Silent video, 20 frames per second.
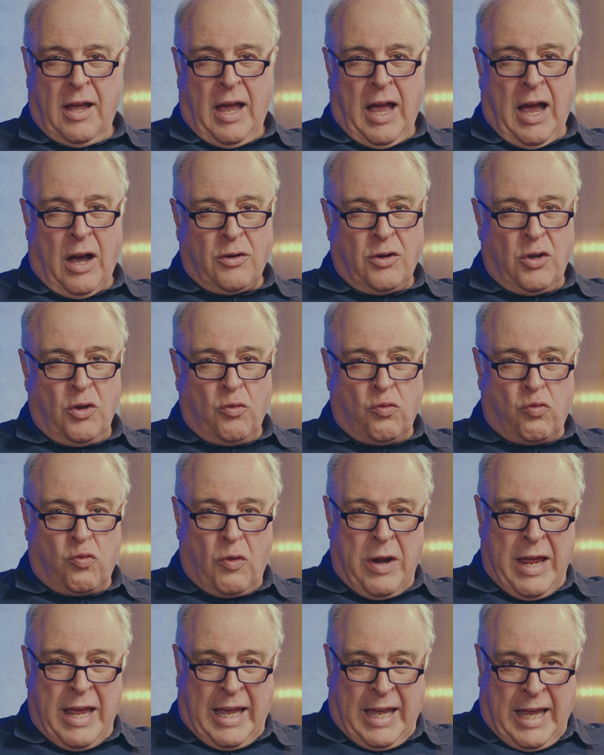How do you
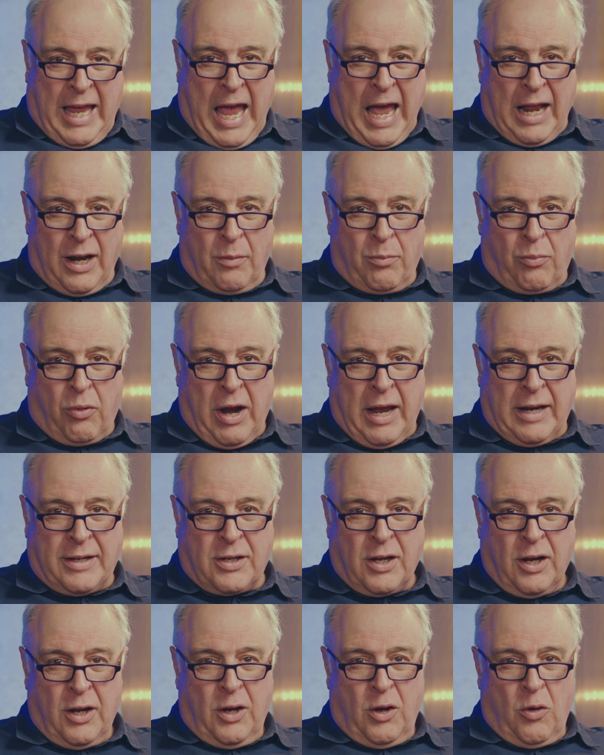
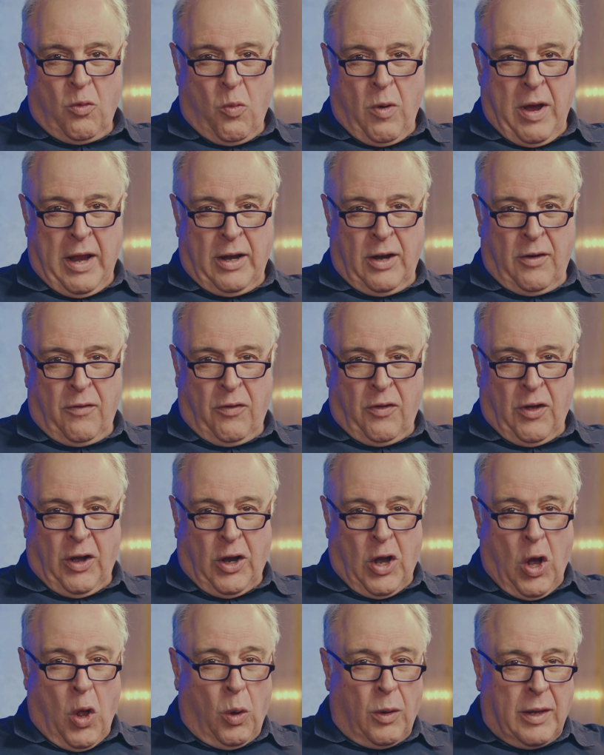recalibrate when the
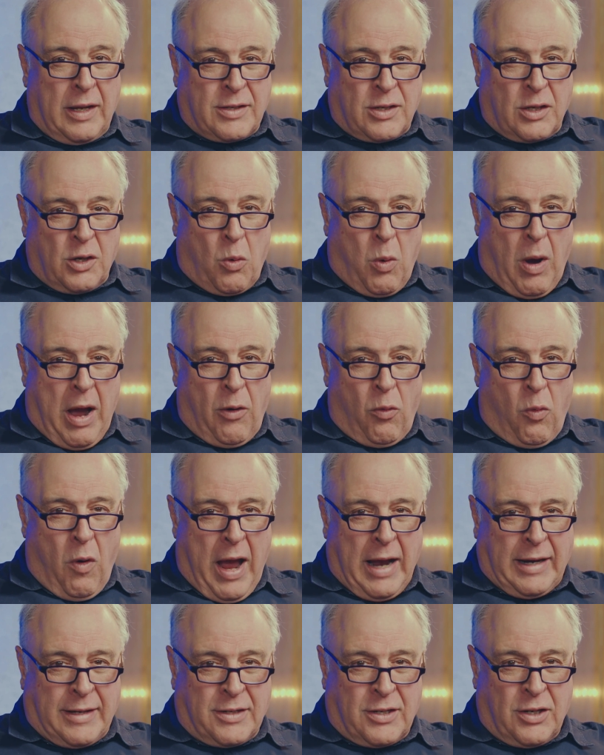goal isn't quite
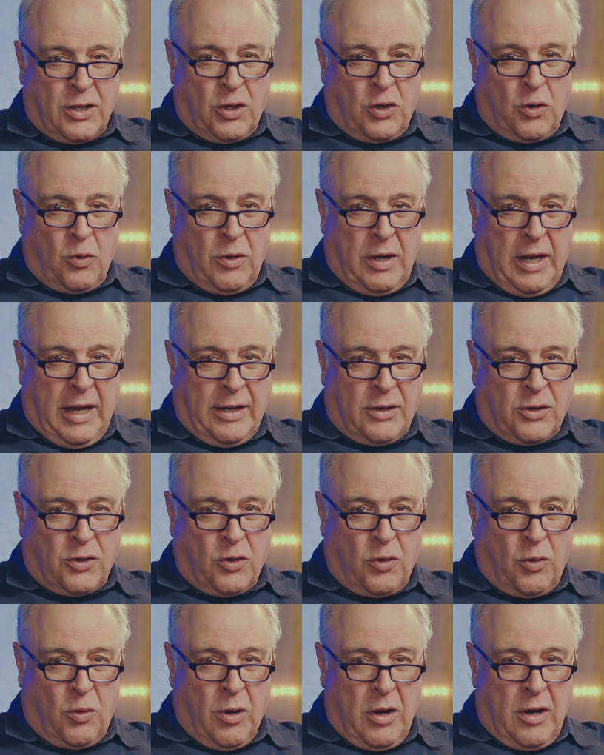right and you need
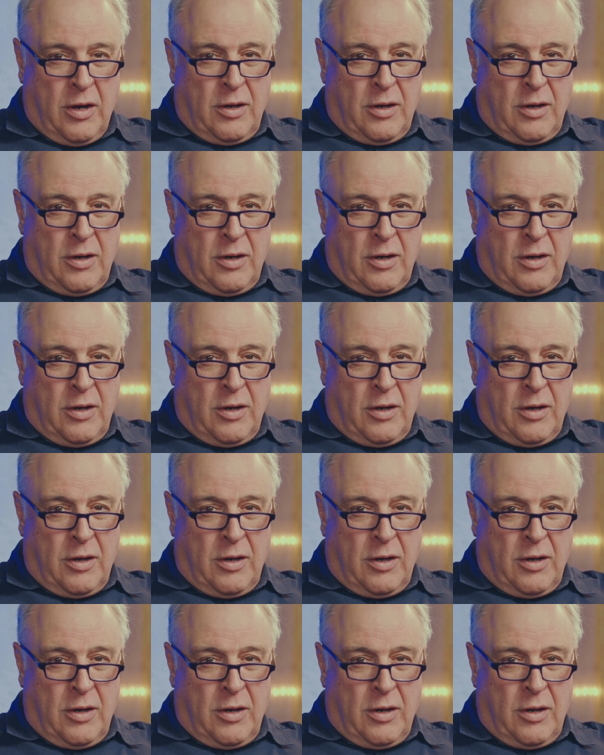to